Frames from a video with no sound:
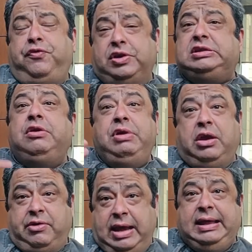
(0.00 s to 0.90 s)
first thing, we
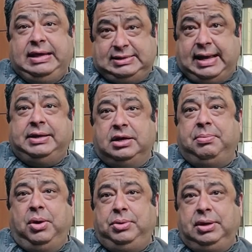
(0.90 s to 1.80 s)
are really excited
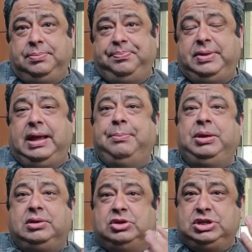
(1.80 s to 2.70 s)
about it
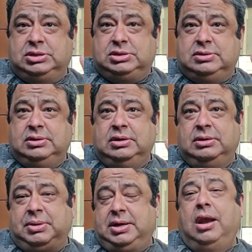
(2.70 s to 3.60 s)
because it's
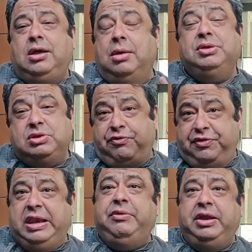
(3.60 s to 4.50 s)
Mandala Club is a
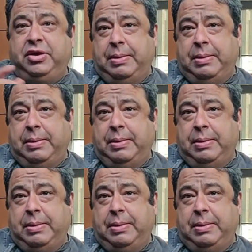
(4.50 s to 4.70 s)
very, very